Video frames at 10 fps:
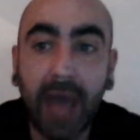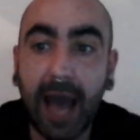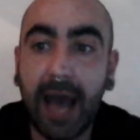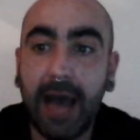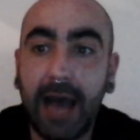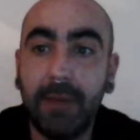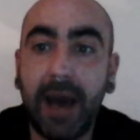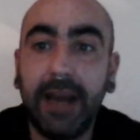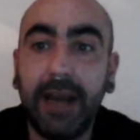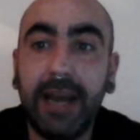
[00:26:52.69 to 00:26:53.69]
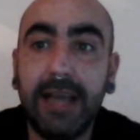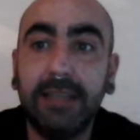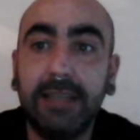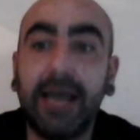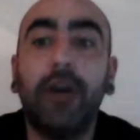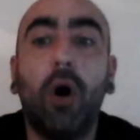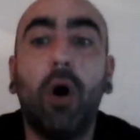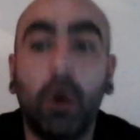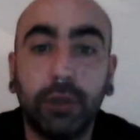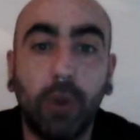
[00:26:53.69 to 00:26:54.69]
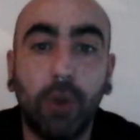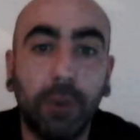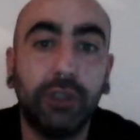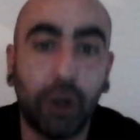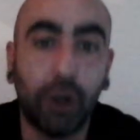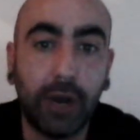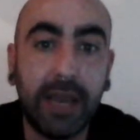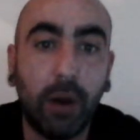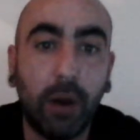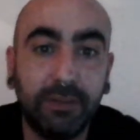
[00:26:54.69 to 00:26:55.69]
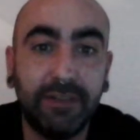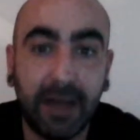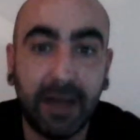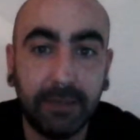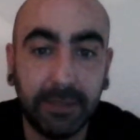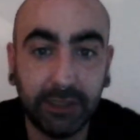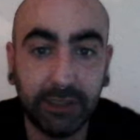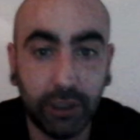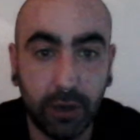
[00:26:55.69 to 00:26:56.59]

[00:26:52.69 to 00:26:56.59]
and it is an ongoing journey of development,